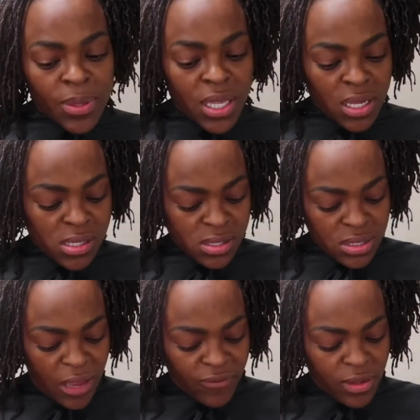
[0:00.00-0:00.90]

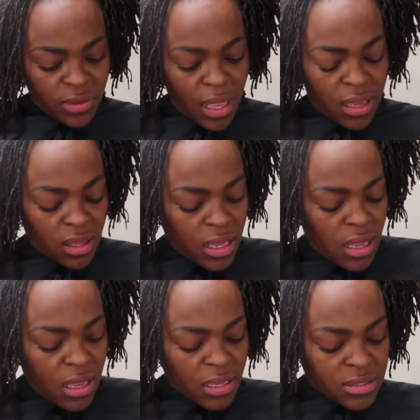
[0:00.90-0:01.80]
because I feel like
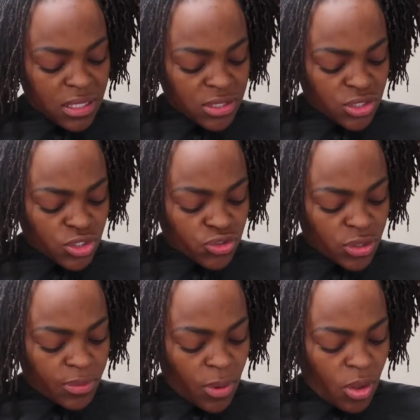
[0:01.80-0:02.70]
it doesn't
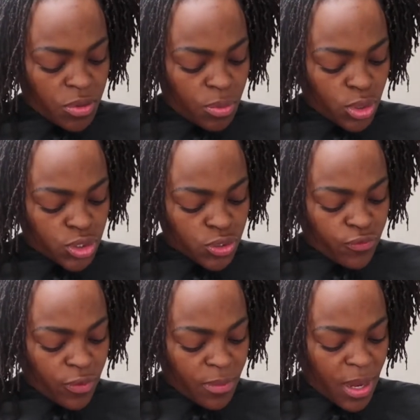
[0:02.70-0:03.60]
strip all the moisture
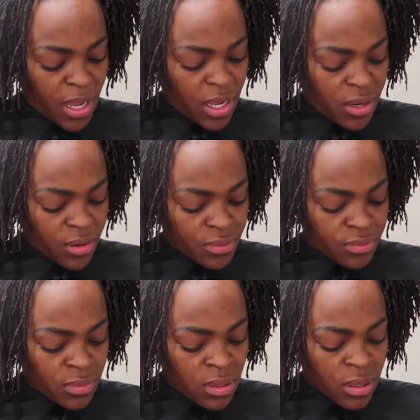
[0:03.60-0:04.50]
from my hair.
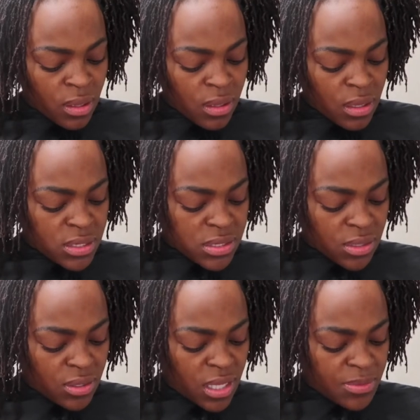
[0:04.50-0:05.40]
It
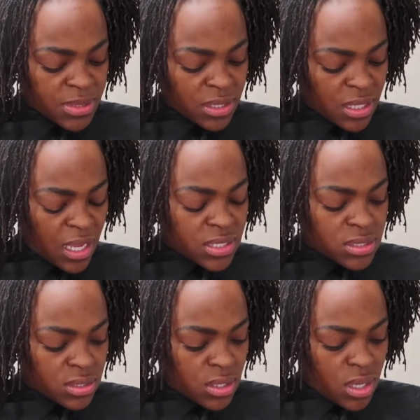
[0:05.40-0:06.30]
still keeps it
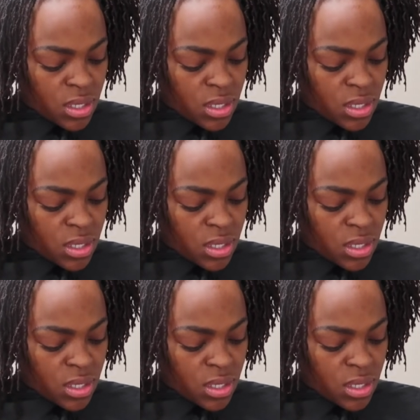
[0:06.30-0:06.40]
nice and